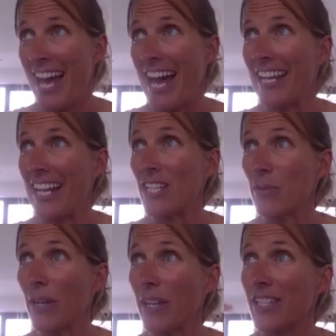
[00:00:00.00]
And actually,
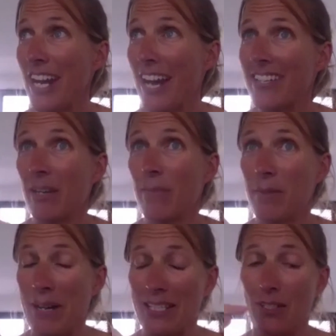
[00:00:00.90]
one of the charities I'm an
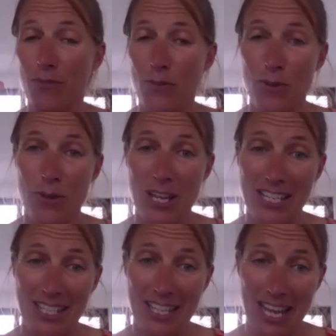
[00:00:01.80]
ambassador for
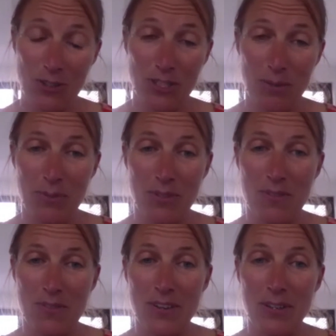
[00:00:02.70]
is the Andrew
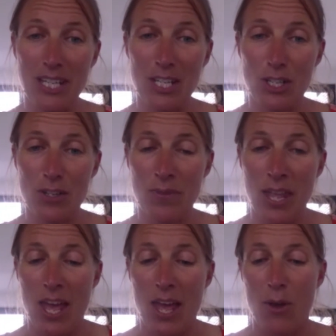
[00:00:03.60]
Simpson Foundation,
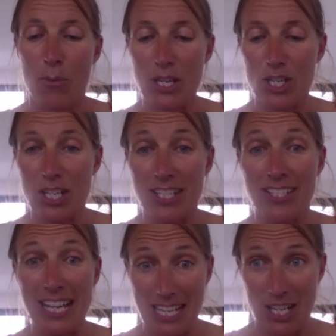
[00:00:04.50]
which is a
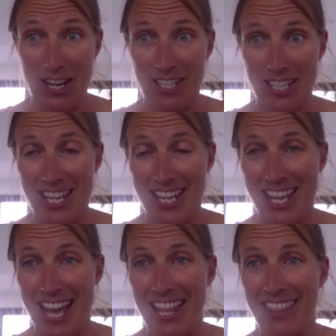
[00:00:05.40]
sailing
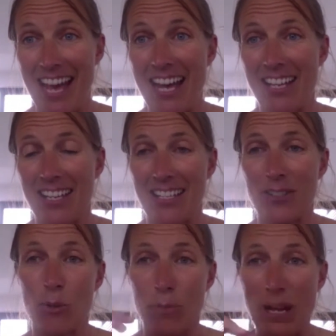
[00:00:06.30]
charity, and that is
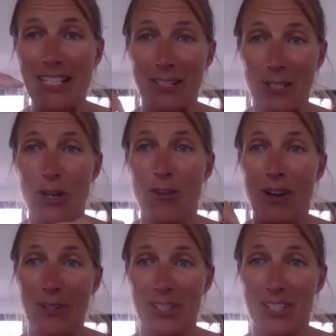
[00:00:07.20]
all based a lot
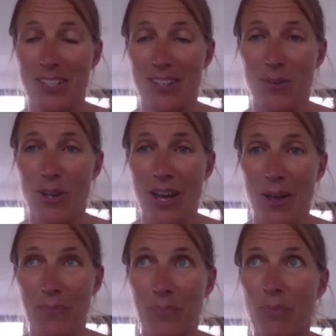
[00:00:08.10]
around
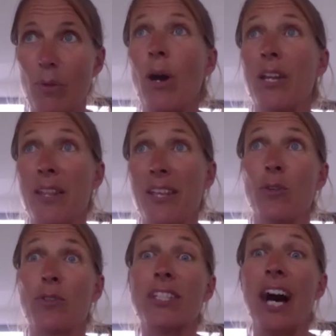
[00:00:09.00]
there's
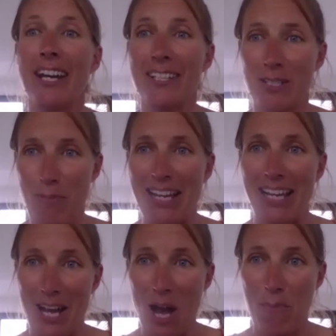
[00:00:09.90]
sort of science
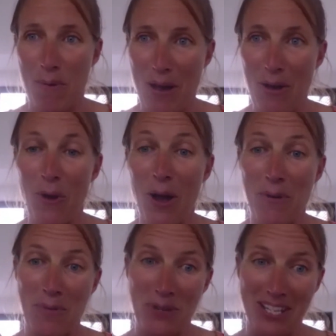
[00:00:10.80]
backing up about why
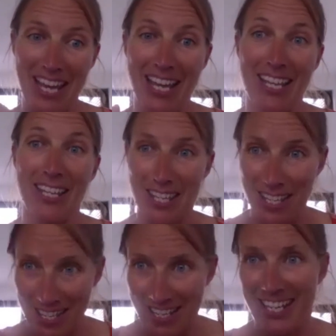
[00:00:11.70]
we want to get
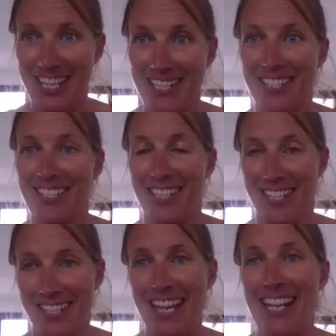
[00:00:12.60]
young kids
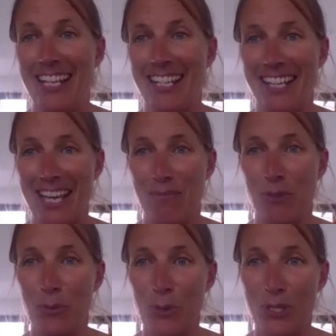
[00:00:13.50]
into sailing and get them on
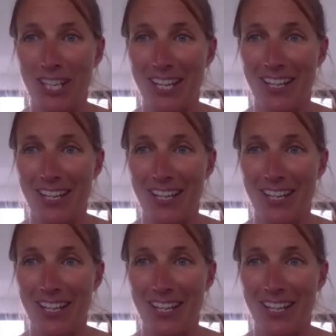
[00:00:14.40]
the water,